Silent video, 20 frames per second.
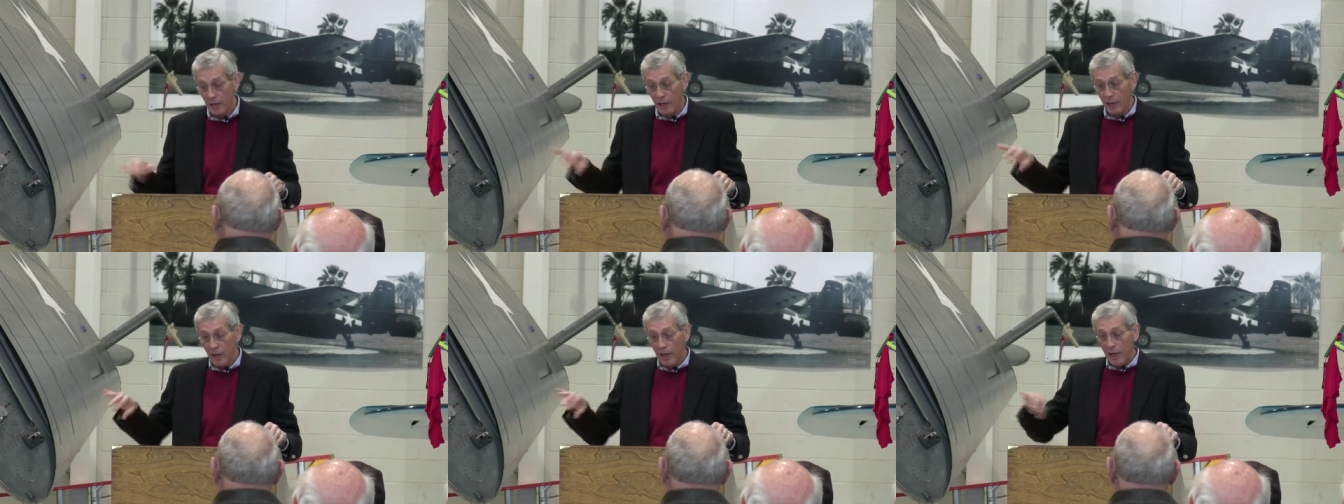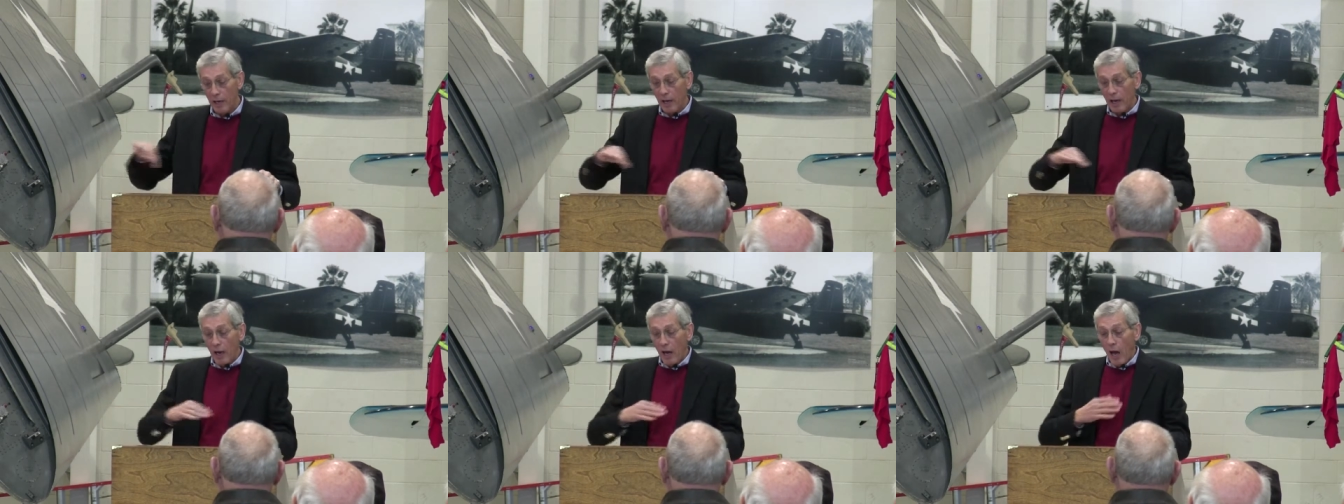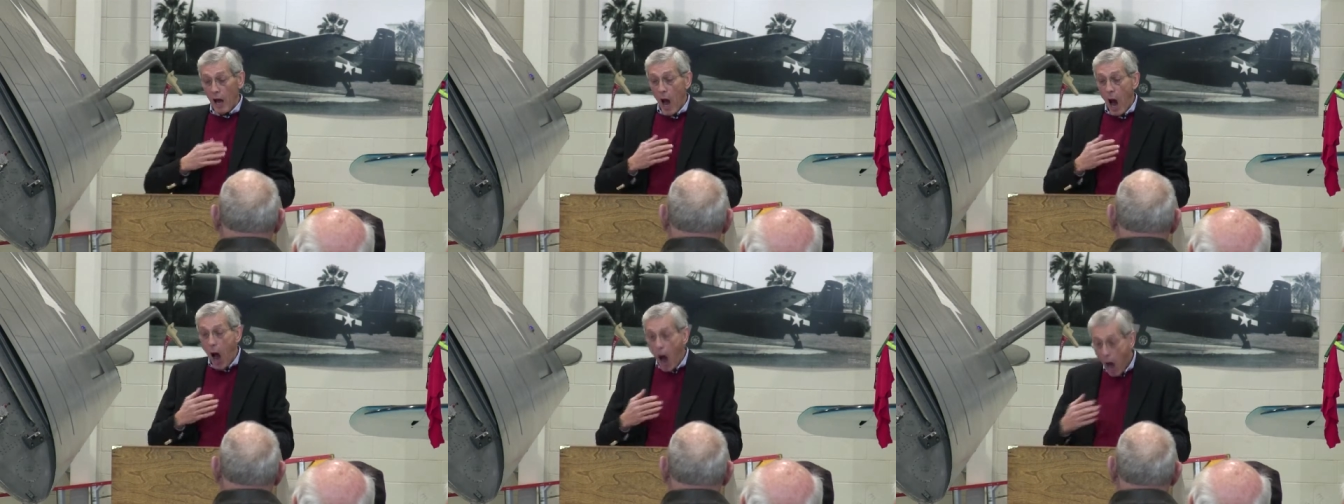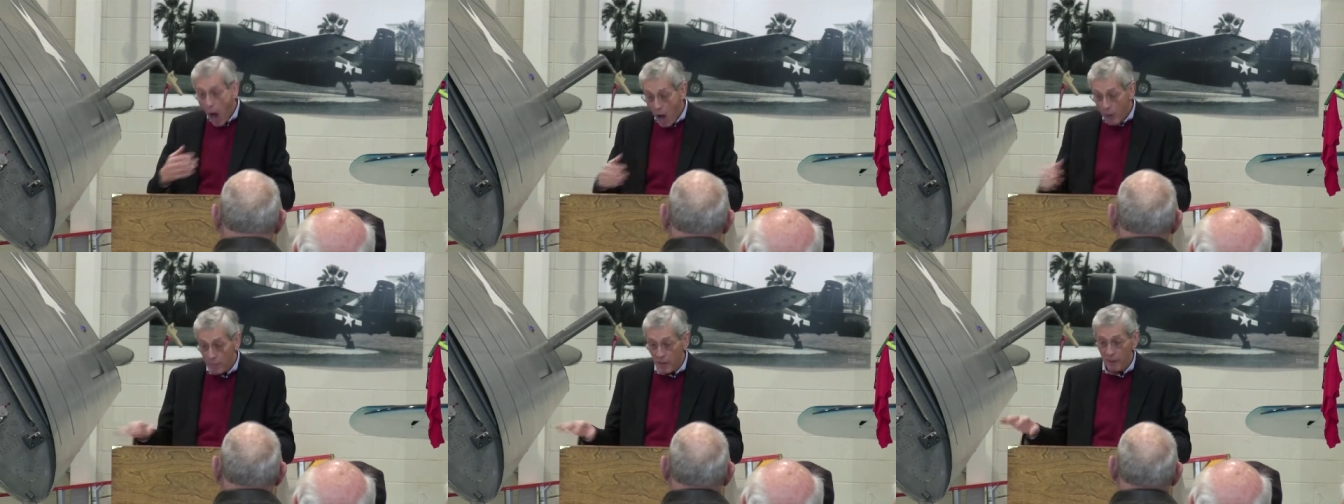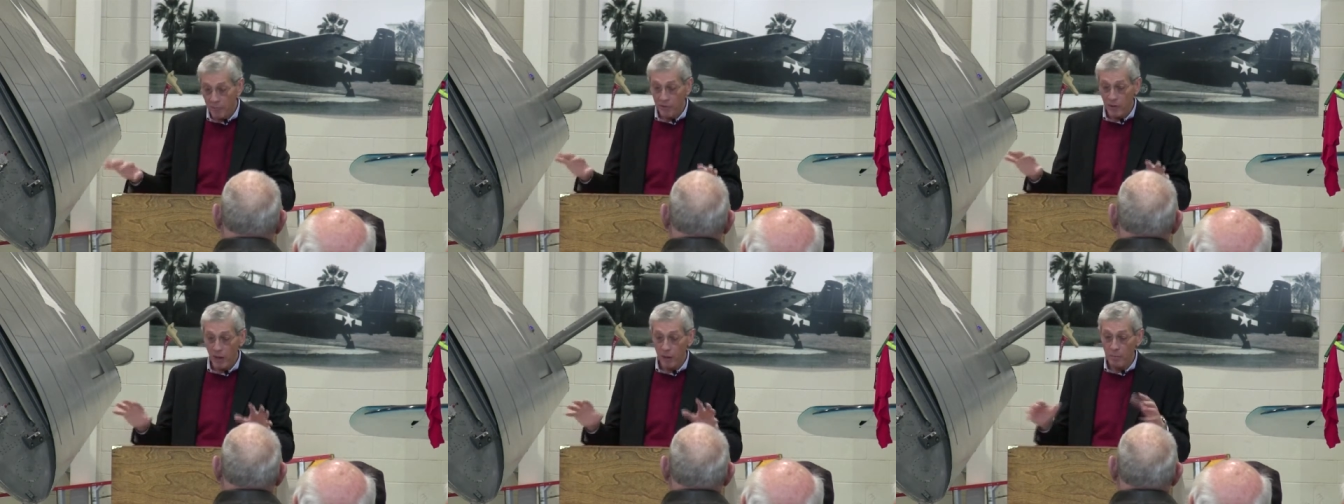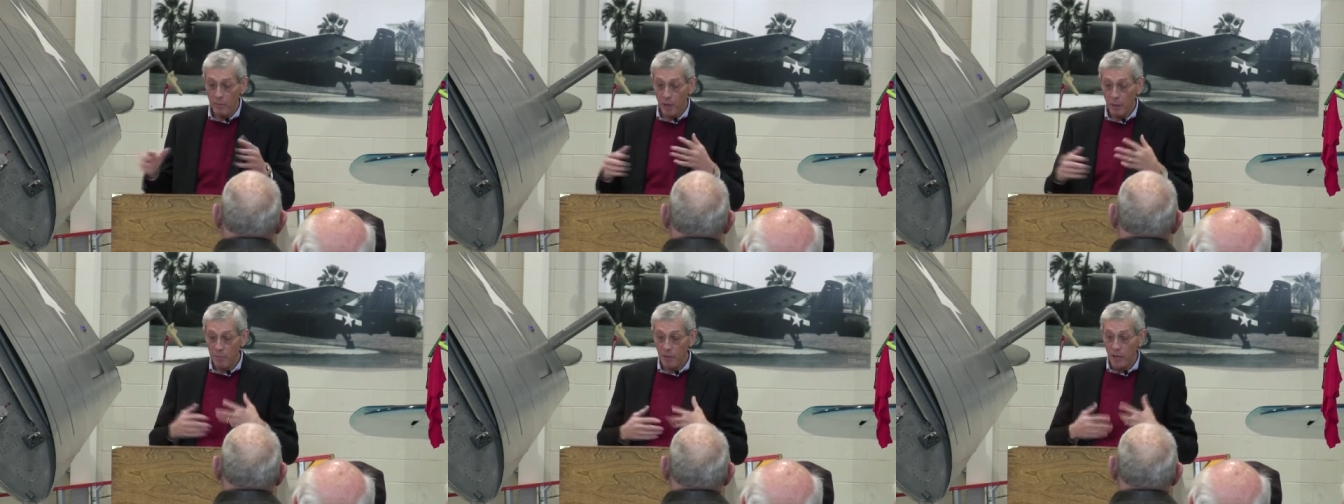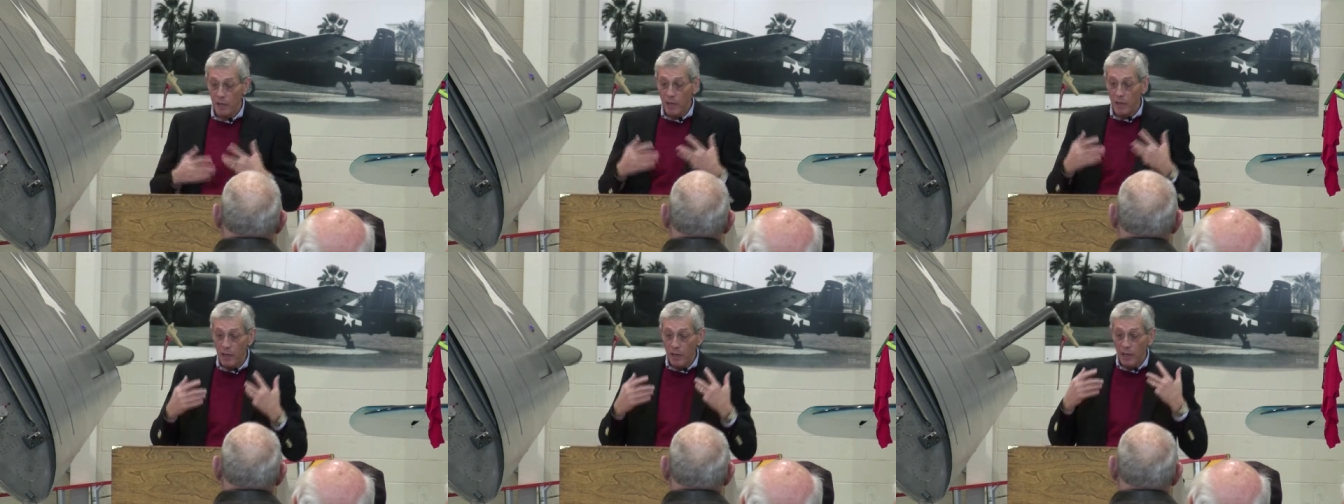And ah,
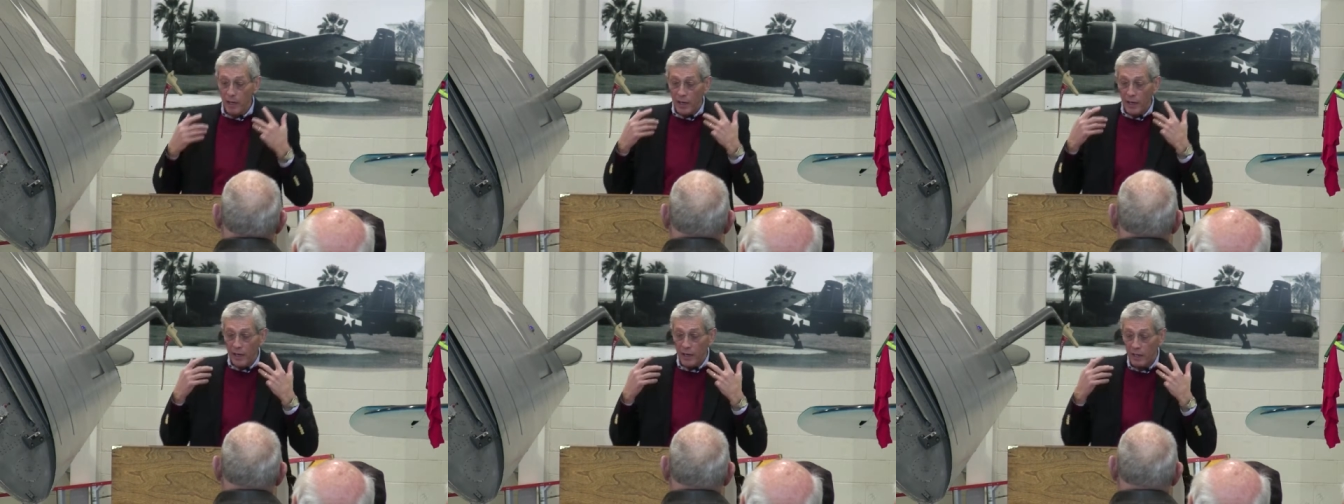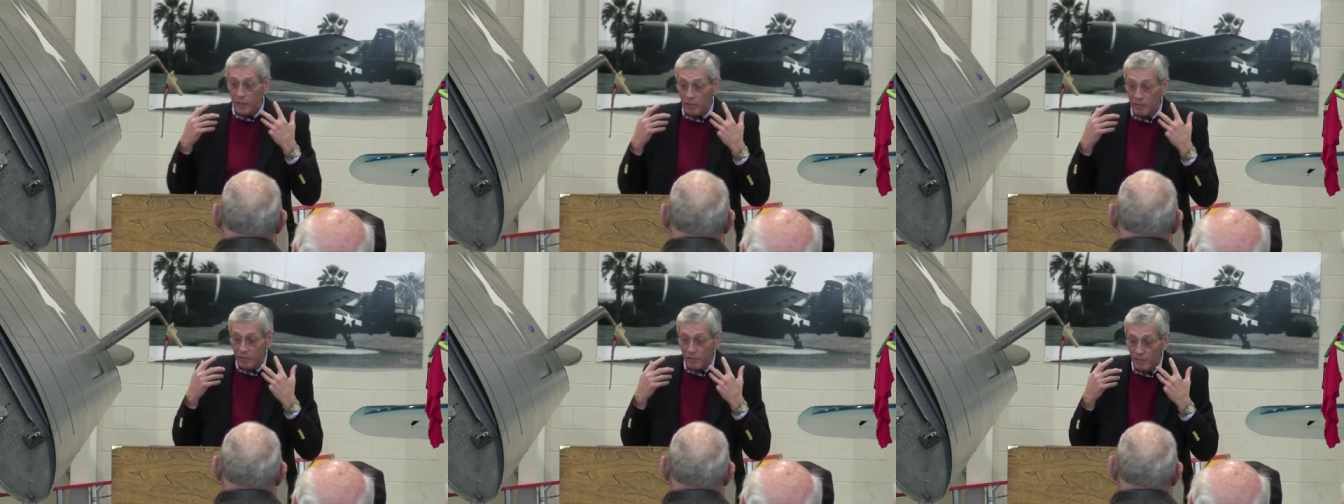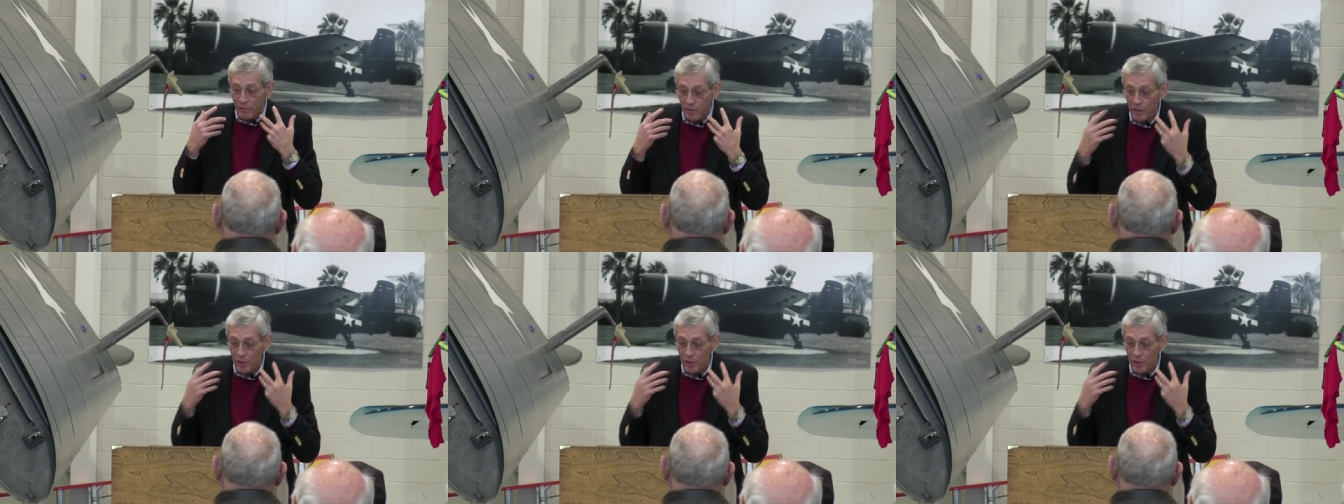a